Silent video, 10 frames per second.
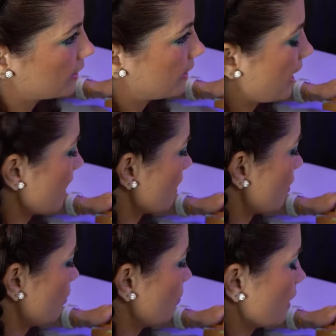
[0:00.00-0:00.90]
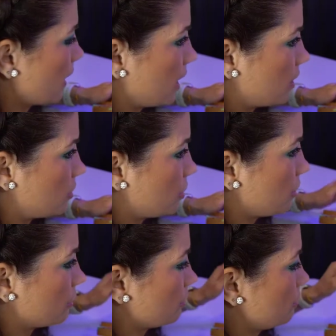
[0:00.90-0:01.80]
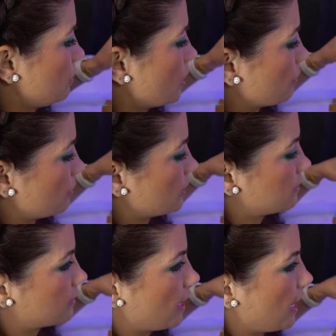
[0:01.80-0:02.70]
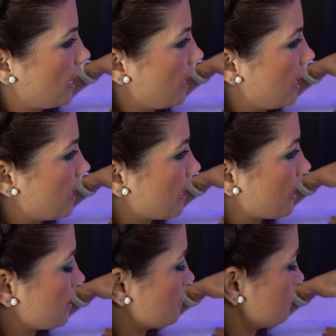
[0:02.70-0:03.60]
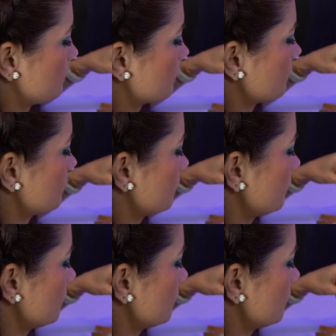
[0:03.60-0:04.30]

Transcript: Now we're going to do Yoda's hands.